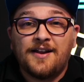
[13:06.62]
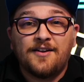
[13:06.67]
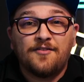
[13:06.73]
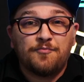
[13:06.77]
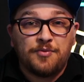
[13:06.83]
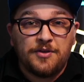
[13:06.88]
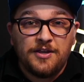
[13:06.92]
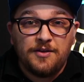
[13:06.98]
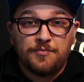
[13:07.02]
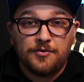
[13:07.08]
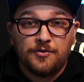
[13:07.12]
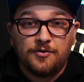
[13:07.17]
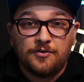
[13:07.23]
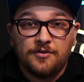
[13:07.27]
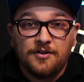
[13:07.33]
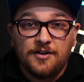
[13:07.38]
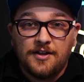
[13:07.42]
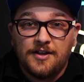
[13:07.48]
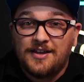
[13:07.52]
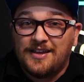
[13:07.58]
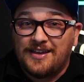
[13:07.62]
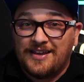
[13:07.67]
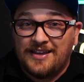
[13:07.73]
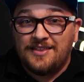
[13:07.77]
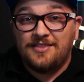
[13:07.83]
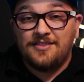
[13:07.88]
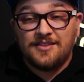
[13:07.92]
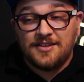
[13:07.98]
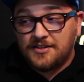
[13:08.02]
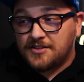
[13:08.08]
of people in
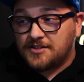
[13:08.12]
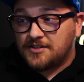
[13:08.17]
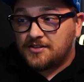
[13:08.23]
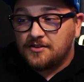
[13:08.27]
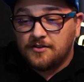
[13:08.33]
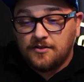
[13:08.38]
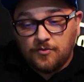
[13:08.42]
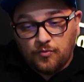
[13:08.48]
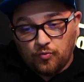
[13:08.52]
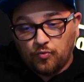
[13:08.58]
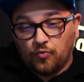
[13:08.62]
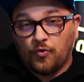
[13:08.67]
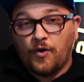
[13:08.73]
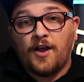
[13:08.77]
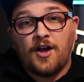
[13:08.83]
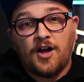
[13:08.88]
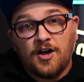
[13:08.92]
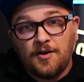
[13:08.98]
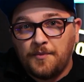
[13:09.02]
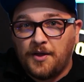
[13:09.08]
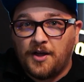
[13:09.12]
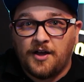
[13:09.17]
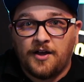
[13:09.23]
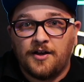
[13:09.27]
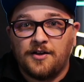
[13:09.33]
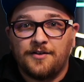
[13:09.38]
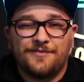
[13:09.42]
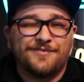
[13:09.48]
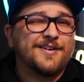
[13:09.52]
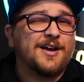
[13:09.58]
this realm
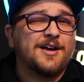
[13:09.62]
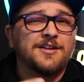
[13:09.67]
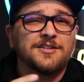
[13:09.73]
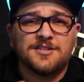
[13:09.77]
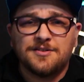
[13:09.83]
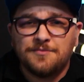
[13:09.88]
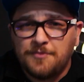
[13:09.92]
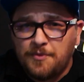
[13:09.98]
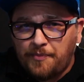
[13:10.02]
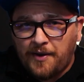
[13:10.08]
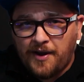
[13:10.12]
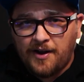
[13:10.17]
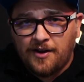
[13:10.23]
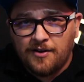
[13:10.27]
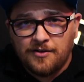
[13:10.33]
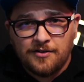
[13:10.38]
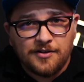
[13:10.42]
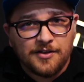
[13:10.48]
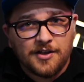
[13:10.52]
of custom apparel and